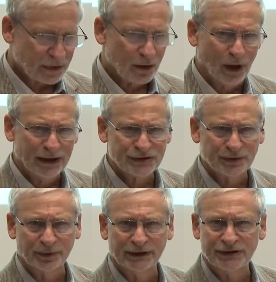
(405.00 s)
One is the
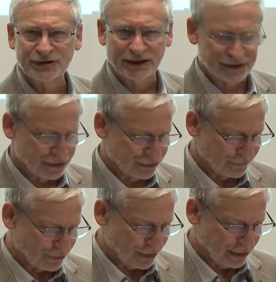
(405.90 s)
politicisation
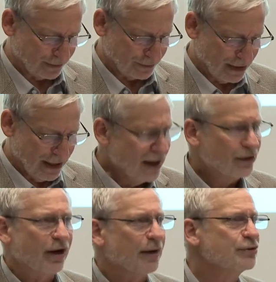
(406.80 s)
of crime.
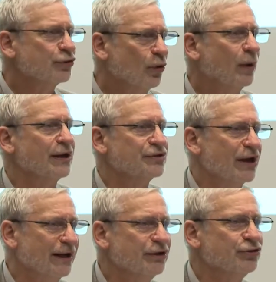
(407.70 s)
Crime is always
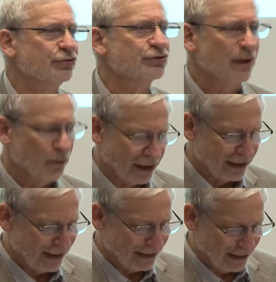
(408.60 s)
an issue somewhere
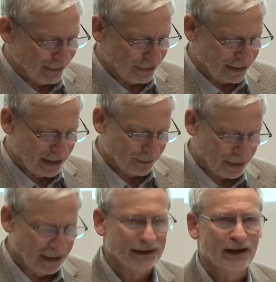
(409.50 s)
in every
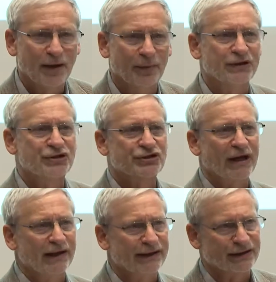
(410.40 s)
campaign, but its
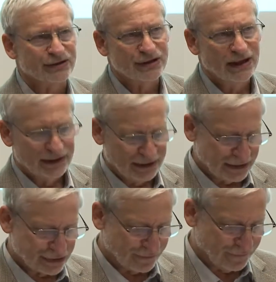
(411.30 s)
salience
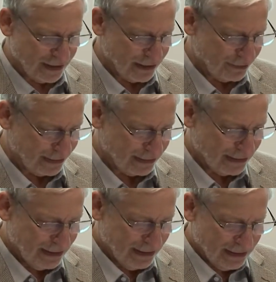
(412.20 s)
tends to vary.
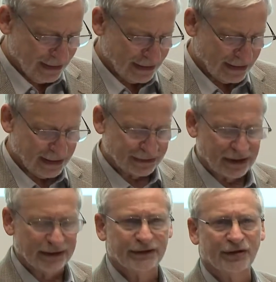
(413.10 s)

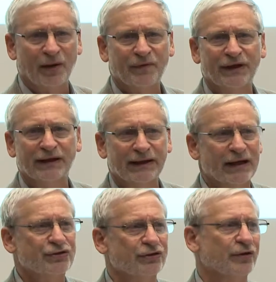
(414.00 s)
At the time of the
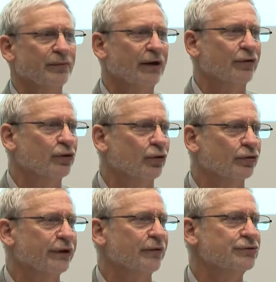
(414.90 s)
election, you may recall
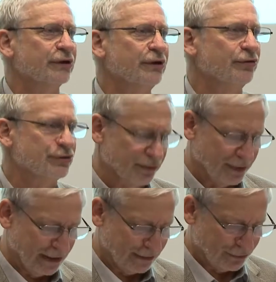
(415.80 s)
there was a huge
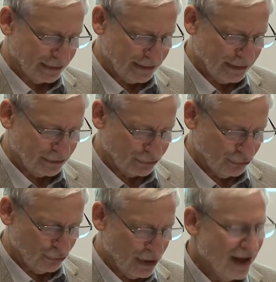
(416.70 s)
debate relating
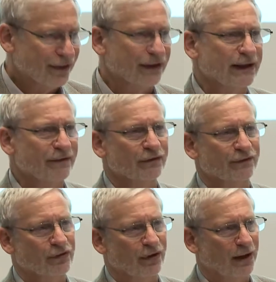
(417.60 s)
to the level
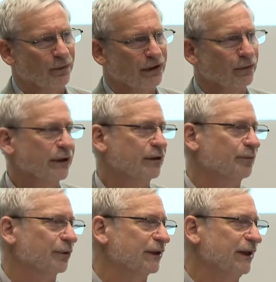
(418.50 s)
of crime, whether we could
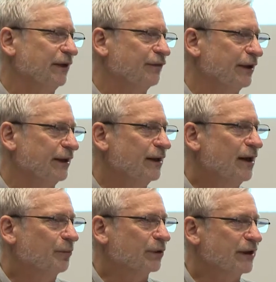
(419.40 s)
believe the
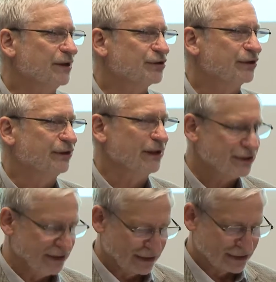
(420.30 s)
police
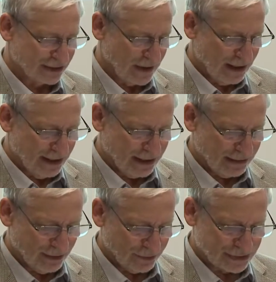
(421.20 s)
statistics,
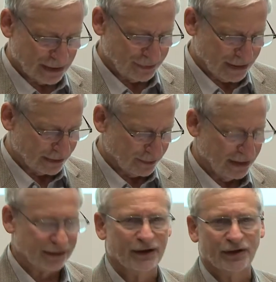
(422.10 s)
and there was some doubt
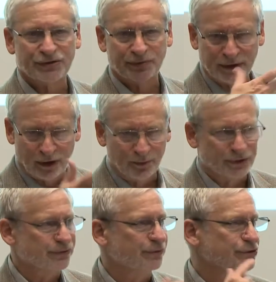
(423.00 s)
about those.
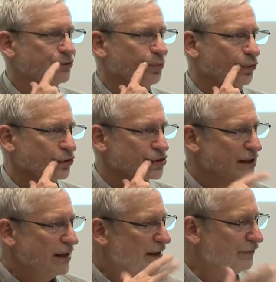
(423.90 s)
Ombudsman's reports
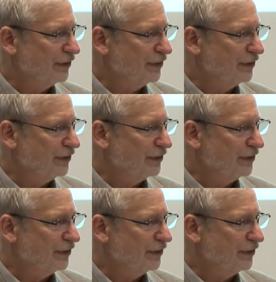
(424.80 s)
and